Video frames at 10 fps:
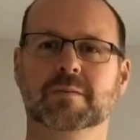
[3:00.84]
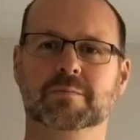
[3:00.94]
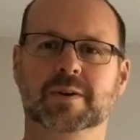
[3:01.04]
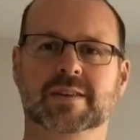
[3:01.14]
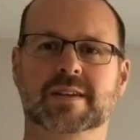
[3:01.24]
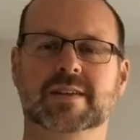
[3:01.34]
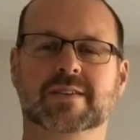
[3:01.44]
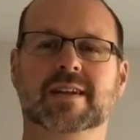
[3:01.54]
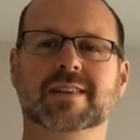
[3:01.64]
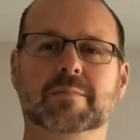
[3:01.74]
put things
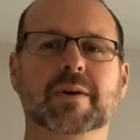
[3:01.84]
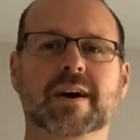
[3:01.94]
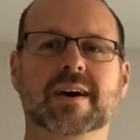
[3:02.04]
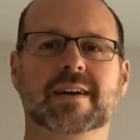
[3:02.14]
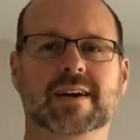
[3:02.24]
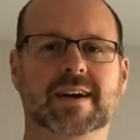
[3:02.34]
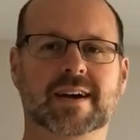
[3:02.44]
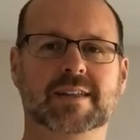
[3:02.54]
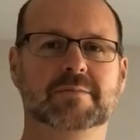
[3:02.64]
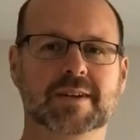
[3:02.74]
in the pod. I
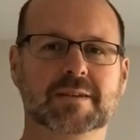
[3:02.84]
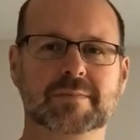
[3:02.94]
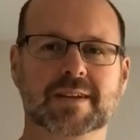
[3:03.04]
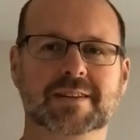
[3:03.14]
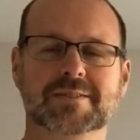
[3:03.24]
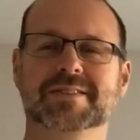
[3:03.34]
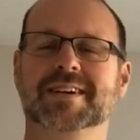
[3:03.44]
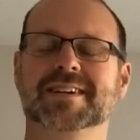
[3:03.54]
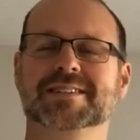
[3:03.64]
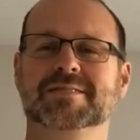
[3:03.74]
highly recommend those
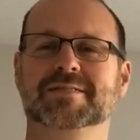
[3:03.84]
guys.